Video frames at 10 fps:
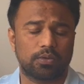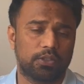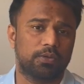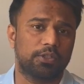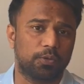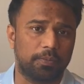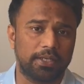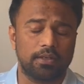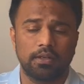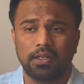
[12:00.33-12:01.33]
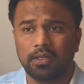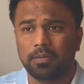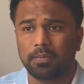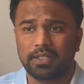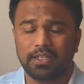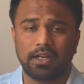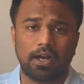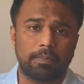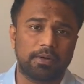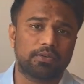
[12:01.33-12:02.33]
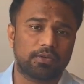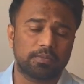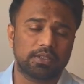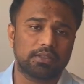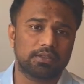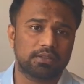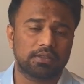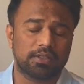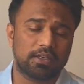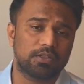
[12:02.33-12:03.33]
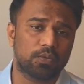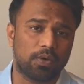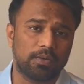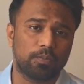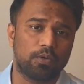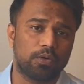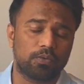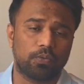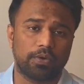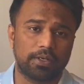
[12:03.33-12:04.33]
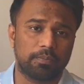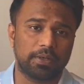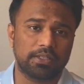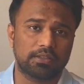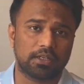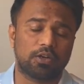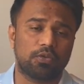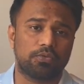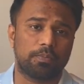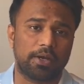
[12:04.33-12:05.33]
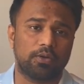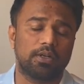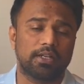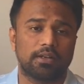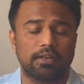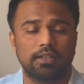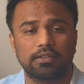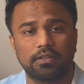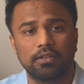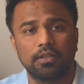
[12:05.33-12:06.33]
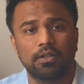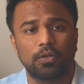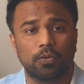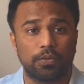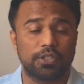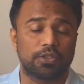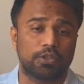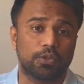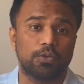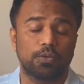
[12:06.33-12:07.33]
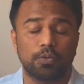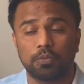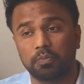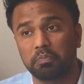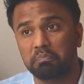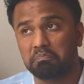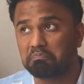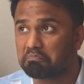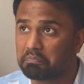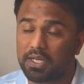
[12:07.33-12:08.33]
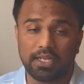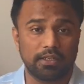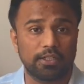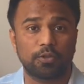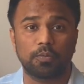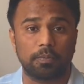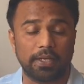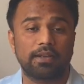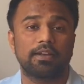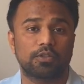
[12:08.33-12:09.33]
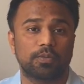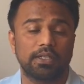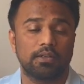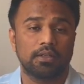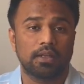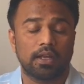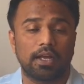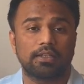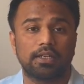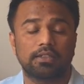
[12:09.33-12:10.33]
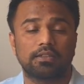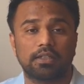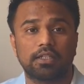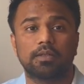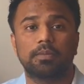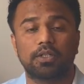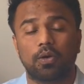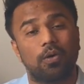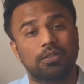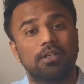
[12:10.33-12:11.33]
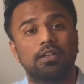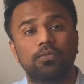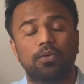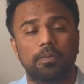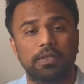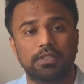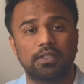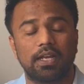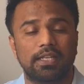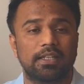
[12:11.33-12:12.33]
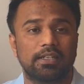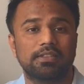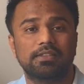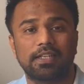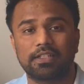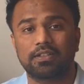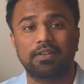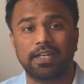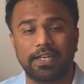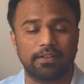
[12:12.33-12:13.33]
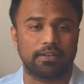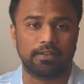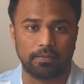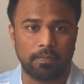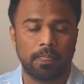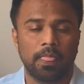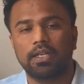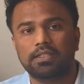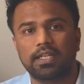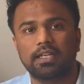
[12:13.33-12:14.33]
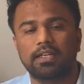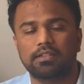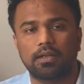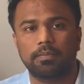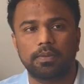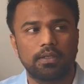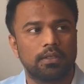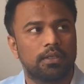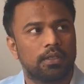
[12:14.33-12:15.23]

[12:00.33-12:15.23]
what you need to make, but then apart from this there is one more very big chunk of manual declaration which you may need to make as well, and that is nothing but other information, and that is section 18. Let's take an example.